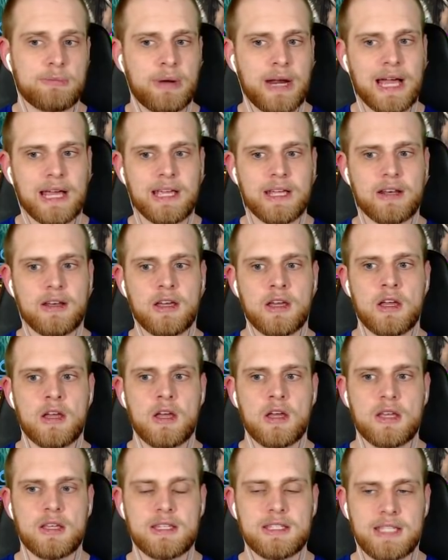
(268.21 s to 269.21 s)
But I can
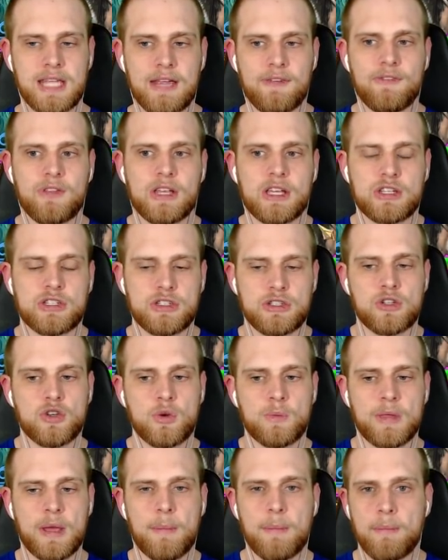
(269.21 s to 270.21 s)
safely
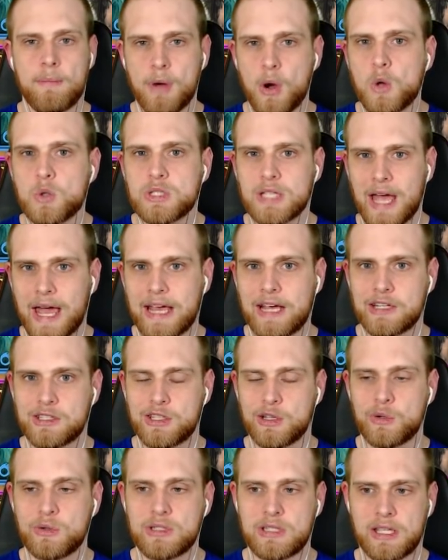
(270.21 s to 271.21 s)
assume that most High
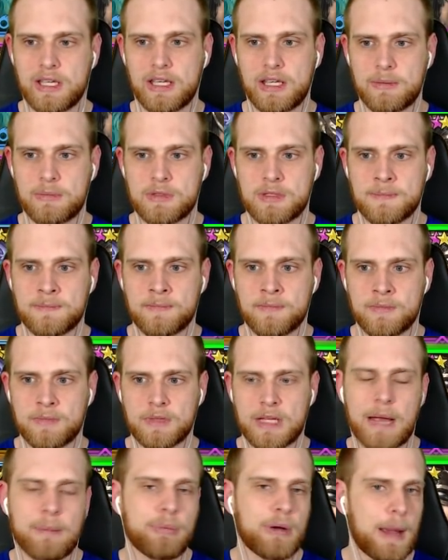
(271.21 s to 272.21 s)
Khatun teams,
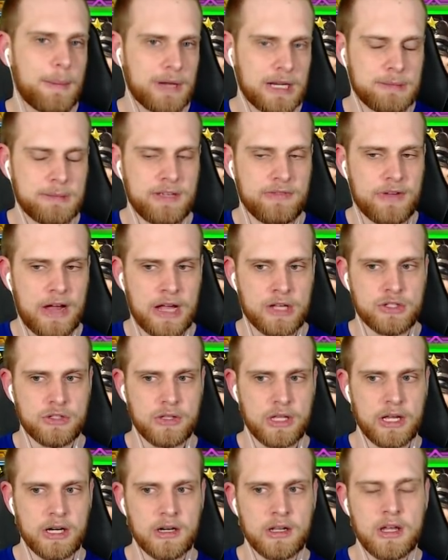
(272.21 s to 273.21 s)
I'm probably gonna be faster
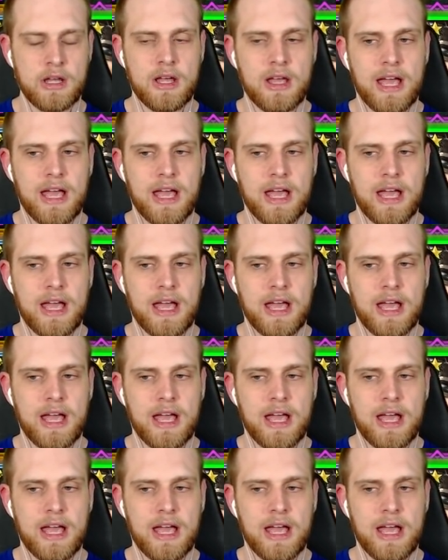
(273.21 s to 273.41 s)
than.